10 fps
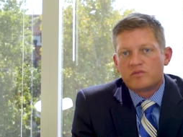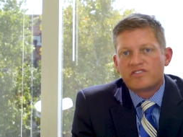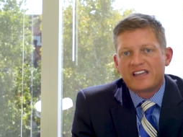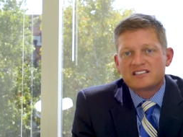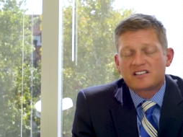
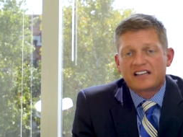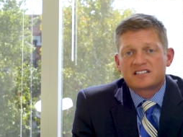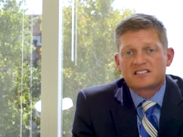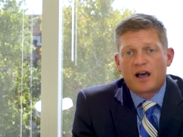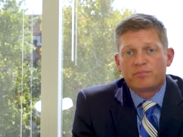things like
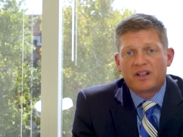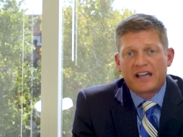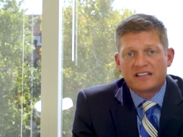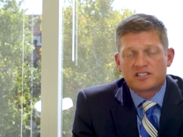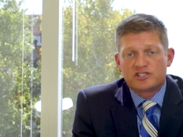
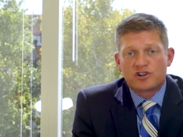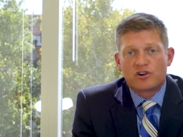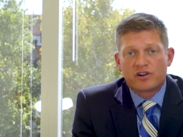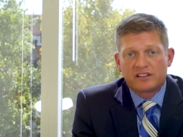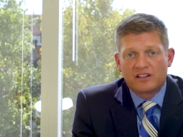stoplights and
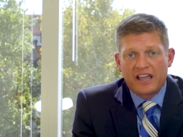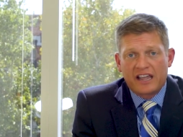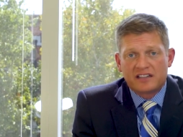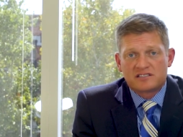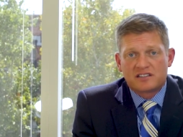turning
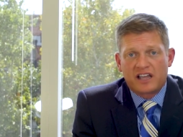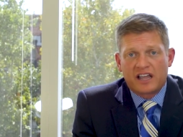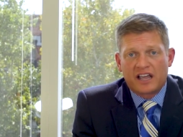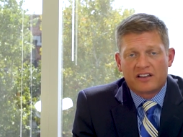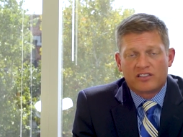lanes
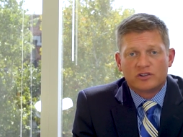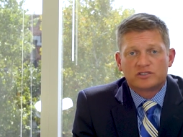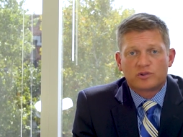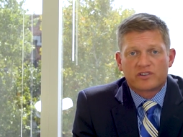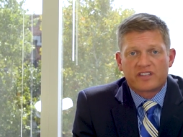and those
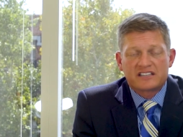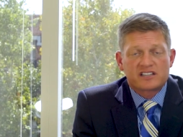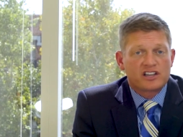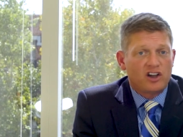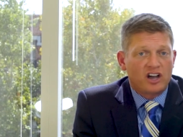sort of things
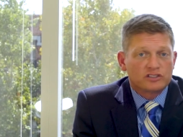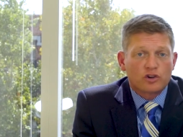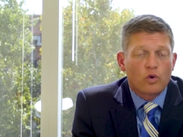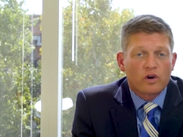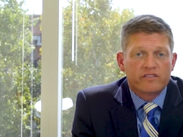can cost
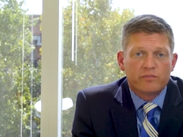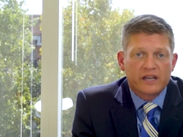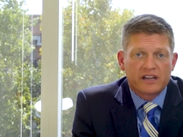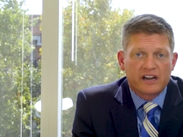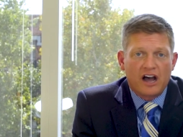
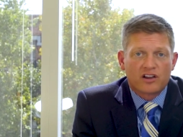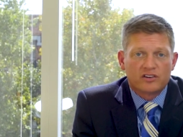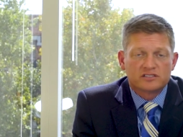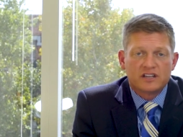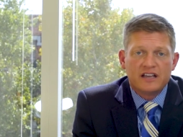
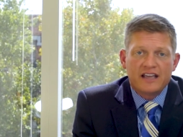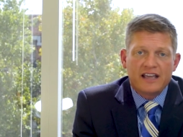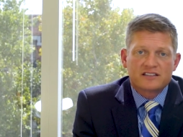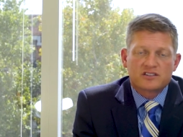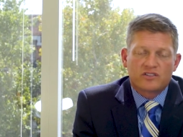$250,000.
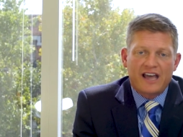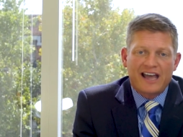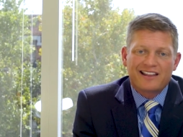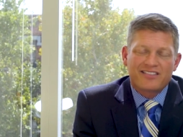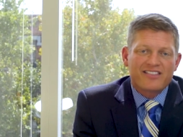And so
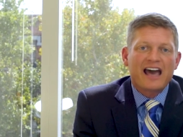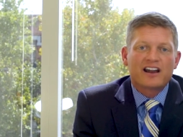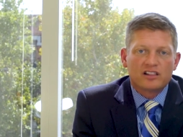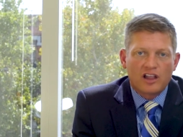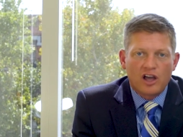that
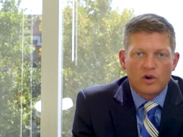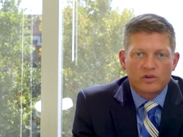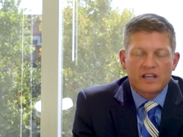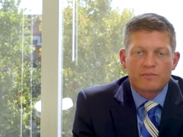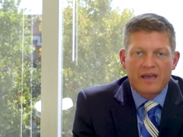
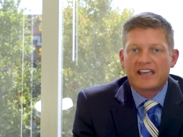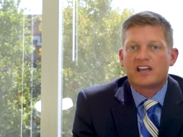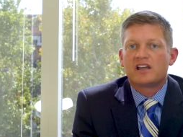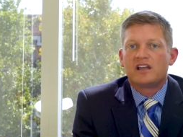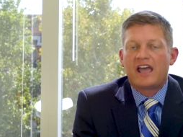alone can make
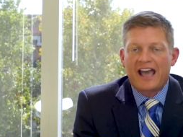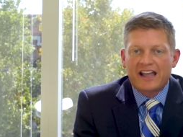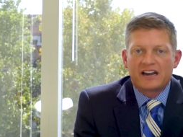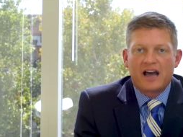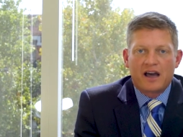it
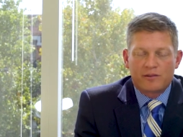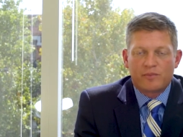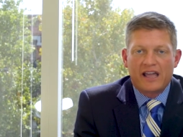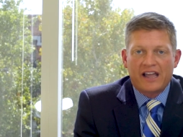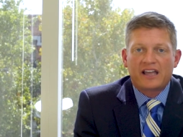
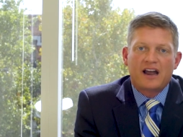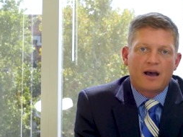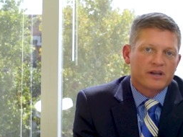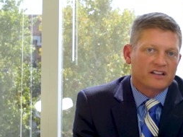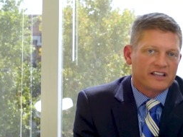
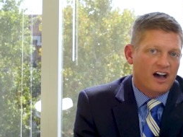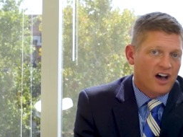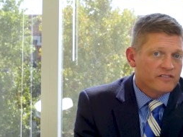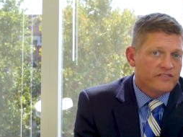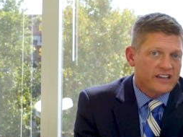economically
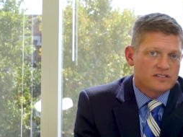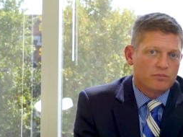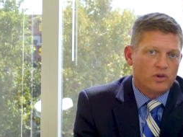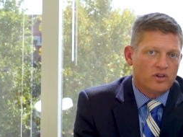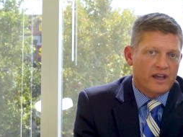
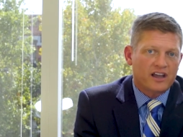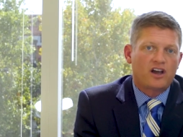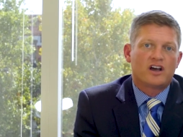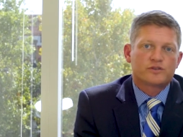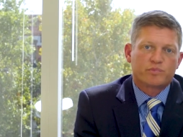unfeasible and
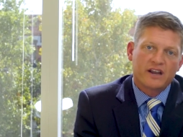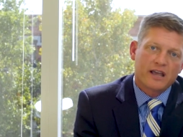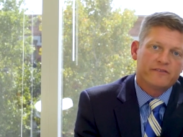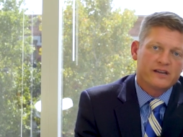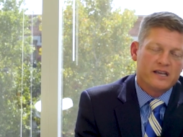cost
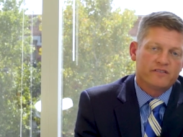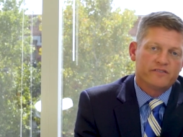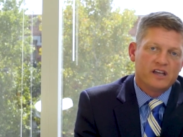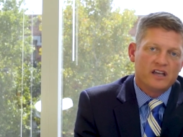prohibitive